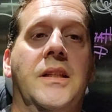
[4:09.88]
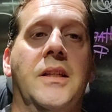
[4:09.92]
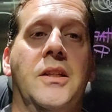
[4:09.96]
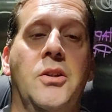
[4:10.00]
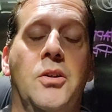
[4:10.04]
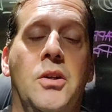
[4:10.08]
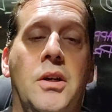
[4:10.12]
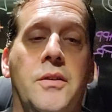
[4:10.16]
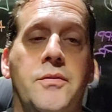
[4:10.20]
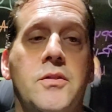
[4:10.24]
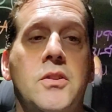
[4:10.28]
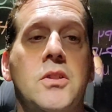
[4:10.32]
that
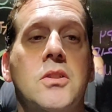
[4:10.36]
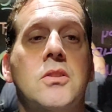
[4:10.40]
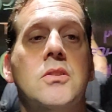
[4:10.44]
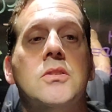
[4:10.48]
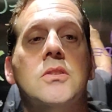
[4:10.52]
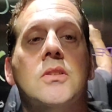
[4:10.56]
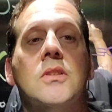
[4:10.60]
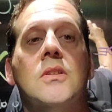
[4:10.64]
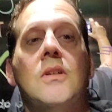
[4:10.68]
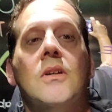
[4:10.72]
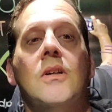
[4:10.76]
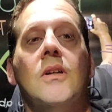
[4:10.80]
you have to use
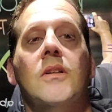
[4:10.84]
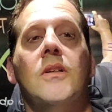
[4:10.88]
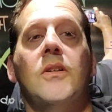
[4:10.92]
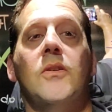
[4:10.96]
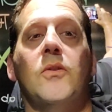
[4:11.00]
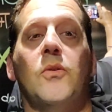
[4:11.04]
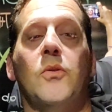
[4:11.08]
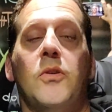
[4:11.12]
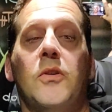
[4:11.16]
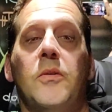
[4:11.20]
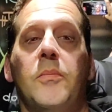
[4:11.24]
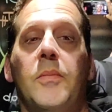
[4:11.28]
your card in
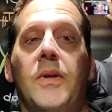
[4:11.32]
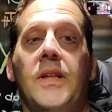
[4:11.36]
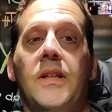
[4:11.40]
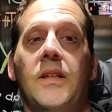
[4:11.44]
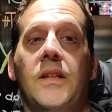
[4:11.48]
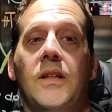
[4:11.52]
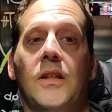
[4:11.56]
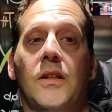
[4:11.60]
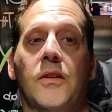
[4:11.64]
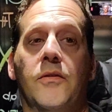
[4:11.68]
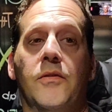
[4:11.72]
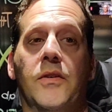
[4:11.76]
order to make
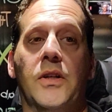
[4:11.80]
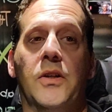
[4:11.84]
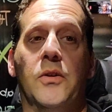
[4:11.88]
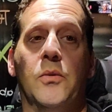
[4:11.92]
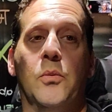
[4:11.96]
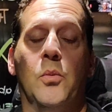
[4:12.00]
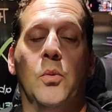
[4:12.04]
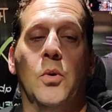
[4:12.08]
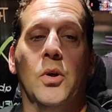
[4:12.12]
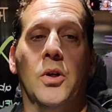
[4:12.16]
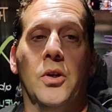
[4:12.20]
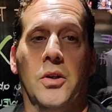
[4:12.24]
the elevator
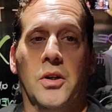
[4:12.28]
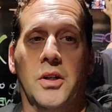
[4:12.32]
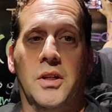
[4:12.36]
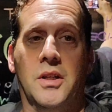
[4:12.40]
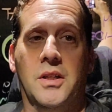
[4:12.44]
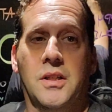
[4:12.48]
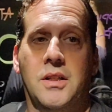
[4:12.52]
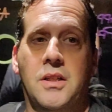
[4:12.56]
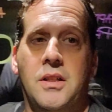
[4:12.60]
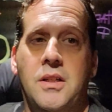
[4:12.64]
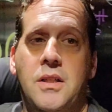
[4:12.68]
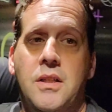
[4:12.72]
work.
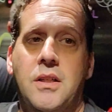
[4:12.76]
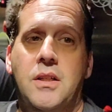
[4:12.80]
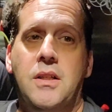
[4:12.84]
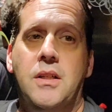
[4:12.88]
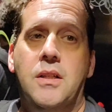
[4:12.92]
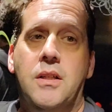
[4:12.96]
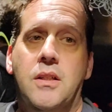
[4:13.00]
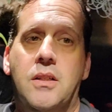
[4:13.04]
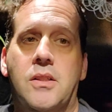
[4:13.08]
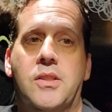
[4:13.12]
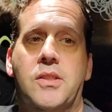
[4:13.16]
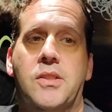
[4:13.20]

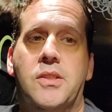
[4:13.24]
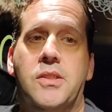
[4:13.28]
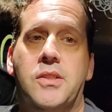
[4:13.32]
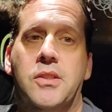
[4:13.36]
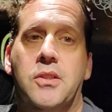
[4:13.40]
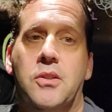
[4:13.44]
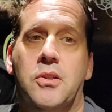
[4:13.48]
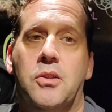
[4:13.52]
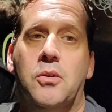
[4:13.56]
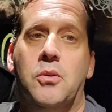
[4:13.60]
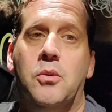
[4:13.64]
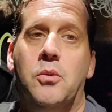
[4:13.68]

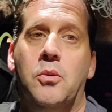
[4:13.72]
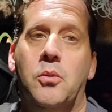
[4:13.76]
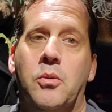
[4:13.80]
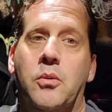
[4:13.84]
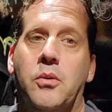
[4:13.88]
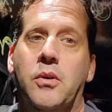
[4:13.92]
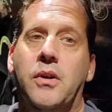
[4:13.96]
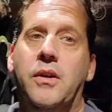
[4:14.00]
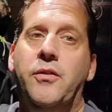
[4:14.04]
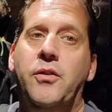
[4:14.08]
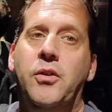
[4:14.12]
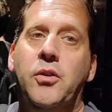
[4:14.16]

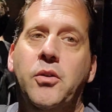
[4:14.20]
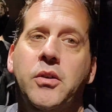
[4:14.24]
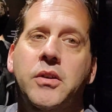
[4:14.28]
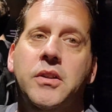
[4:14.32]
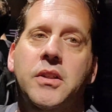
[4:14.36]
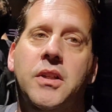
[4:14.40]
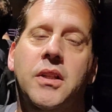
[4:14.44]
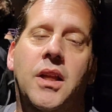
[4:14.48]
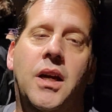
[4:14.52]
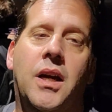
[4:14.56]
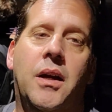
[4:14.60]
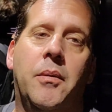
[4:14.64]
So if you're in
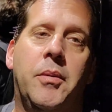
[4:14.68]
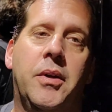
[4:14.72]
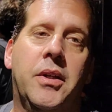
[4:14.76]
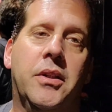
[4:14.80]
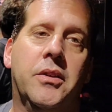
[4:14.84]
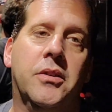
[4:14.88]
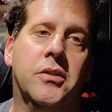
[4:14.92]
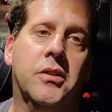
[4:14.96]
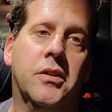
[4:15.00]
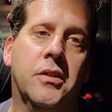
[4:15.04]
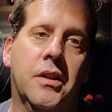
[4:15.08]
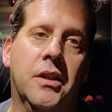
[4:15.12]
the lobby
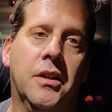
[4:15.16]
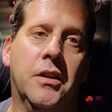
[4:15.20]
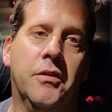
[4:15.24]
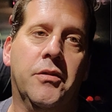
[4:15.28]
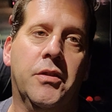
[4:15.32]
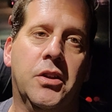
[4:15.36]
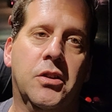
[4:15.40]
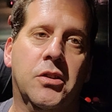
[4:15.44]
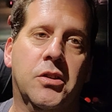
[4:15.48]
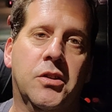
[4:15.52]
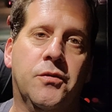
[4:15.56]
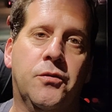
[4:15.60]
and the
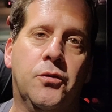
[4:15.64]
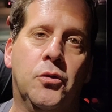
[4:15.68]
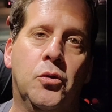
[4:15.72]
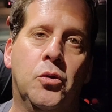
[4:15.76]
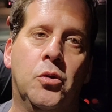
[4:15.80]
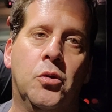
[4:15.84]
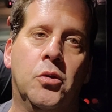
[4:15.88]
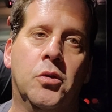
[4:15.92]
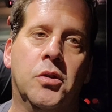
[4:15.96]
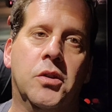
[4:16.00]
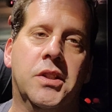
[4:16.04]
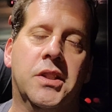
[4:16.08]
elevator's
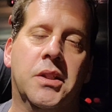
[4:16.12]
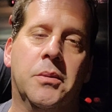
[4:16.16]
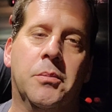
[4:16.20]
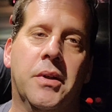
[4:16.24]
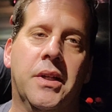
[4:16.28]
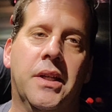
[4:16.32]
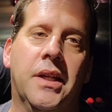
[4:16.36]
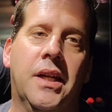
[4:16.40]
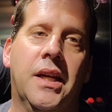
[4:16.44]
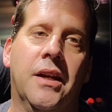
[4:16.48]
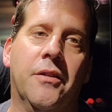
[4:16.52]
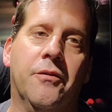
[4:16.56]
full,
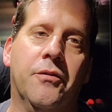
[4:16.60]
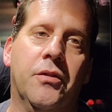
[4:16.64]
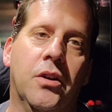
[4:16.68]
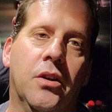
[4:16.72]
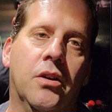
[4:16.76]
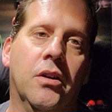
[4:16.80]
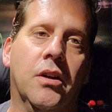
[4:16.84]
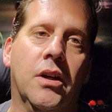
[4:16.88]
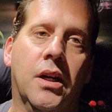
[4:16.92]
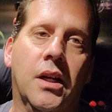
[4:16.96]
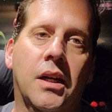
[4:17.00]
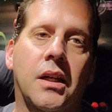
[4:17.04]
somebody can't
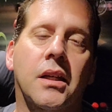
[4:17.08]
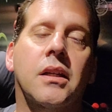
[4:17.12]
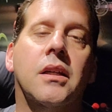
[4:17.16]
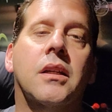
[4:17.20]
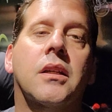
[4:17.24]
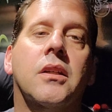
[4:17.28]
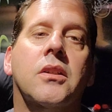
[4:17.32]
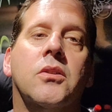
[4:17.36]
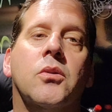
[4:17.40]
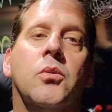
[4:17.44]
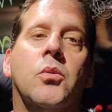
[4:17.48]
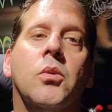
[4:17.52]
figure out how to
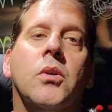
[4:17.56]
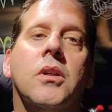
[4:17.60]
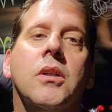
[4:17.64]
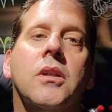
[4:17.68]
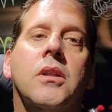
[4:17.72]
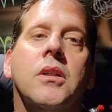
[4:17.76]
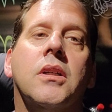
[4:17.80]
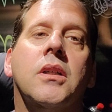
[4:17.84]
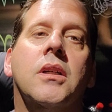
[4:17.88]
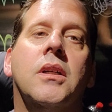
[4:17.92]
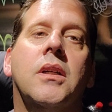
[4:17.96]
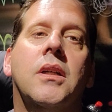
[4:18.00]
get it to
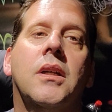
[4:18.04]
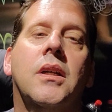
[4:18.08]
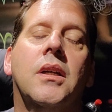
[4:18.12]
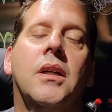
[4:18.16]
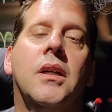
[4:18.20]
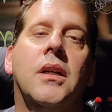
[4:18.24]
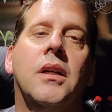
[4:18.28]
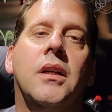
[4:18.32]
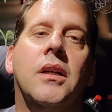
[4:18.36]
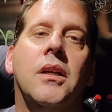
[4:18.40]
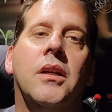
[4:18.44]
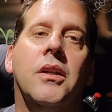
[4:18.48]
work,
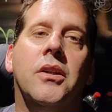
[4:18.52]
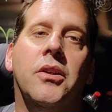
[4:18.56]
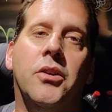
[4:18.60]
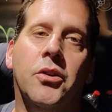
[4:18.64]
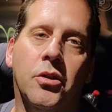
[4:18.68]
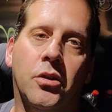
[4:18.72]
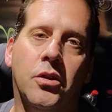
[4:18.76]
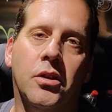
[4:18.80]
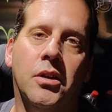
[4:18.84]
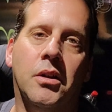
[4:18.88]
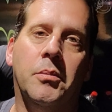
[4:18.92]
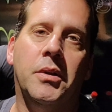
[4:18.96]

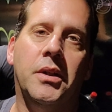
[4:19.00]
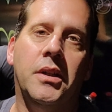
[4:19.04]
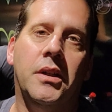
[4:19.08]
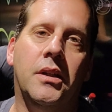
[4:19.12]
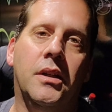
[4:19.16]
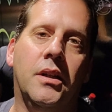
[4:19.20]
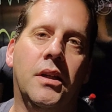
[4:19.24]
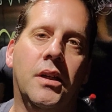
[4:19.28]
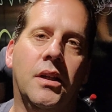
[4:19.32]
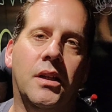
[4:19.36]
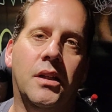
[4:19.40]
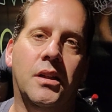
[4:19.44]
you're gonna
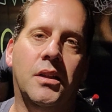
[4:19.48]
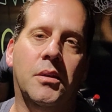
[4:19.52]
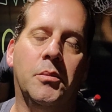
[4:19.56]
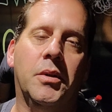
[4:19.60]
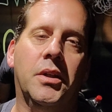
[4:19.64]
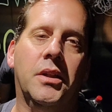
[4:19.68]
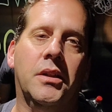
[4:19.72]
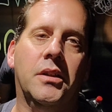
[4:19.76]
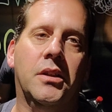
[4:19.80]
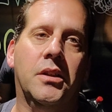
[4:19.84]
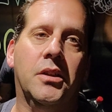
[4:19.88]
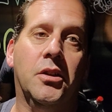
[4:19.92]
be hitting the
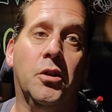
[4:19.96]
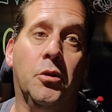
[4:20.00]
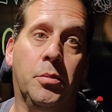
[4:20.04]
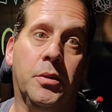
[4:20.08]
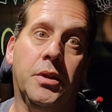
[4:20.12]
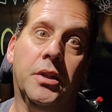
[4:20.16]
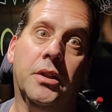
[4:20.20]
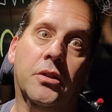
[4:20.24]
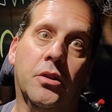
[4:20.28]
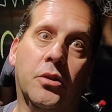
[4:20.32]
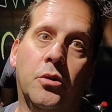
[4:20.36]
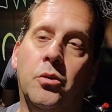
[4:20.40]
button and
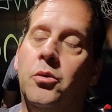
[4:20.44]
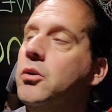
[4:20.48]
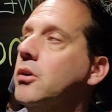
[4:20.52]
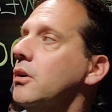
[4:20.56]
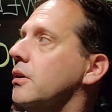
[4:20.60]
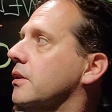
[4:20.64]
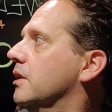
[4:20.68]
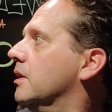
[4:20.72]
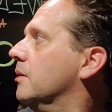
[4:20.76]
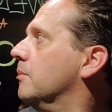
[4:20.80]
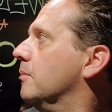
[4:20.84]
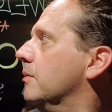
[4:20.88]
opening the door
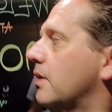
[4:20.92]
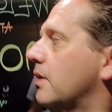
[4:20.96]
on them.